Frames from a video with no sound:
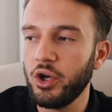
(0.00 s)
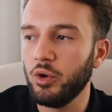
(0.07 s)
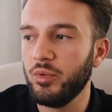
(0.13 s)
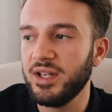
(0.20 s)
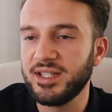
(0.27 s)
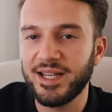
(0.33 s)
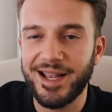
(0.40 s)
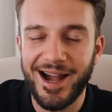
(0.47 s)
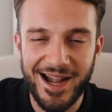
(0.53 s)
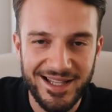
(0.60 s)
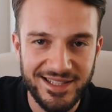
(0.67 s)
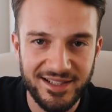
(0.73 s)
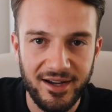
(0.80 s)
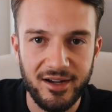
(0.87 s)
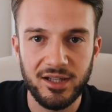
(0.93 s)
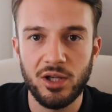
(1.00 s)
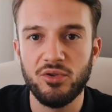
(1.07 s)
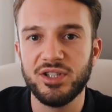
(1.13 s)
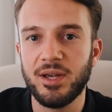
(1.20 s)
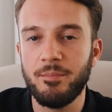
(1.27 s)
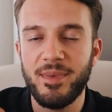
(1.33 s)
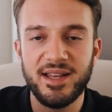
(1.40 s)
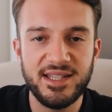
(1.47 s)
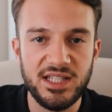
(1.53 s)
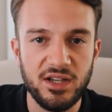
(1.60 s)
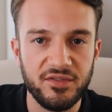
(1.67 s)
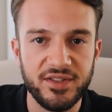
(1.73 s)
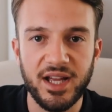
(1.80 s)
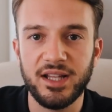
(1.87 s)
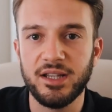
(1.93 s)
who is a high-ticket closer, mentee
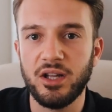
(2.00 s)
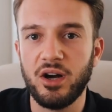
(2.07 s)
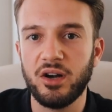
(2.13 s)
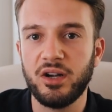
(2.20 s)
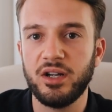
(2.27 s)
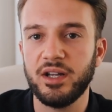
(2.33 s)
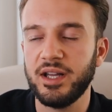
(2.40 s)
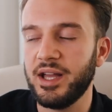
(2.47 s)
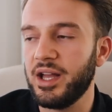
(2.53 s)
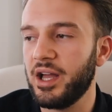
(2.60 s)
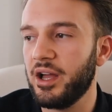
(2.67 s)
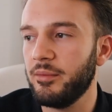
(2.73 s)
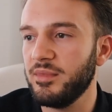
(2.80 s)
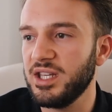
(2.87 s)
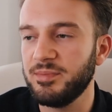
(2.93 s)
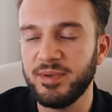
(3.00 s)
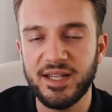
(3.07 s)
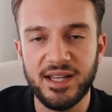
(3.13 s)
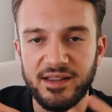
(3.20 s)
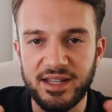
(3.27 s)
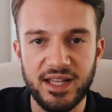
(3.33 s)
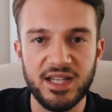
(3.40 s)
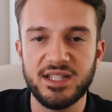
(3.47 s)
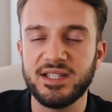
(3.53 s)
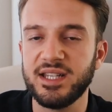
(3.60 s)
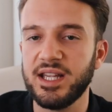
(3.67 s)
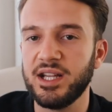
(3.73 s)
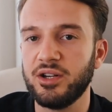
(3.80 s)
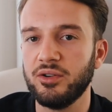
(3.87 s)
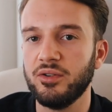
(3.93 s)
of Dan Locke. He's been in the inner
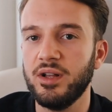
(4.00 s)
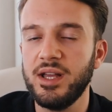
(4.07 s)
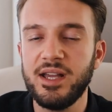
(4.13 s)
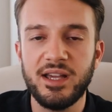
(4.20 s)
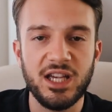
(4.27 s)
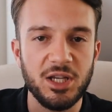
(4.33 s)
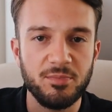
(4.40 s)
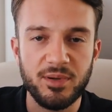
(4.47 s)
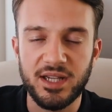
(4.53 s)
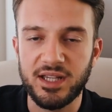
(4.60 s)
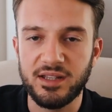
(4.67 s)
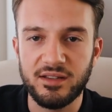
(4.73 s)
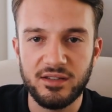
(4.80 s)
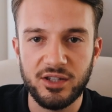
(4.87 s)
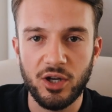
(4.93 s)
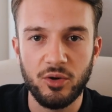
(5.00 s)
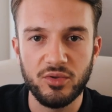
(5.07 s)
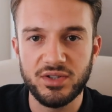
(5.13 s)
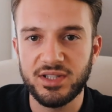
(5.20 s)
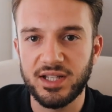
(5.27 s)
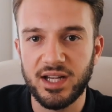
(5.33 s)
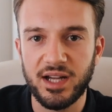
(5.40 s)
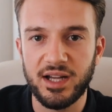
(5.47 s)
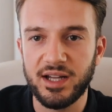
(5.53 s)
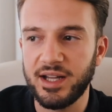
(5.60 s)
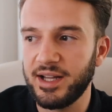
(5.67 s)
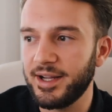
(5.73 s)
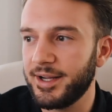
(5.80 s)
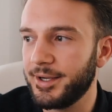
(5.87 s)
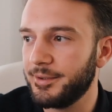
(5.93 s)
circle. He's been, you
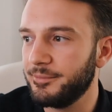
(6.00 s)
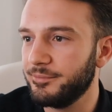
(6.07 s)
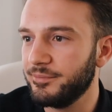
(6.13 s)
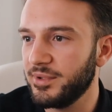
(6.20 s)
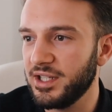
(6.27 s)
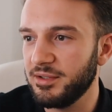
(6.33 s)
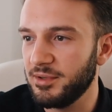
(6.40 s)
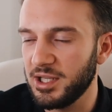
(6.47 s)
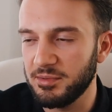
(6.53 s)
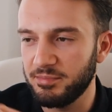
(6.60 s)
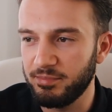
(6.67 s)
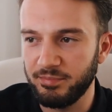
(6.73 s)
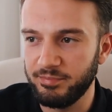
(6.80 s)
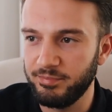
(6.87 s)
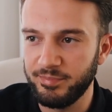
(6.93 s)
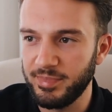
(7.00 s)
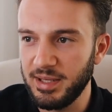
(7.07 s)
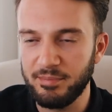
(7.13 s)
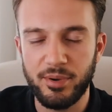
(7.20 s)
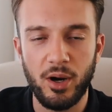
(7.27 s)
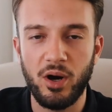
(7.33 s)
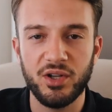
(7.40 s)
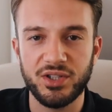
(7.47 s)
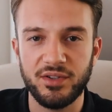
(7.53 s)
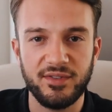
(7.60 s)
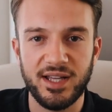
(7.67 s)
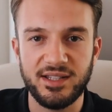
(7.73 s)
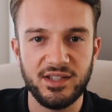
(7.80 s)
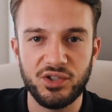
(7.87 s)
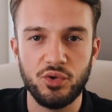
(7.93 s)
know, he's been part of
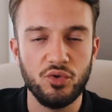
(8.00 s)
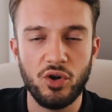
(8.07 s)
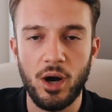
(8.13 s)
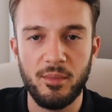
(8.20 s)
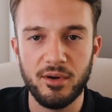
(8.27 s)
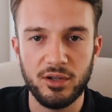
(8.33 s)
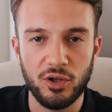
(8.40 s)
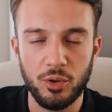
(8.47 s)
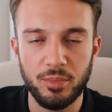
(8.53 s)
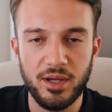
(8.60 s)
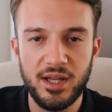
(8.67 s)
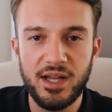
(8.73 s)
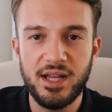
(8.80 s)
like the 2 Comma Club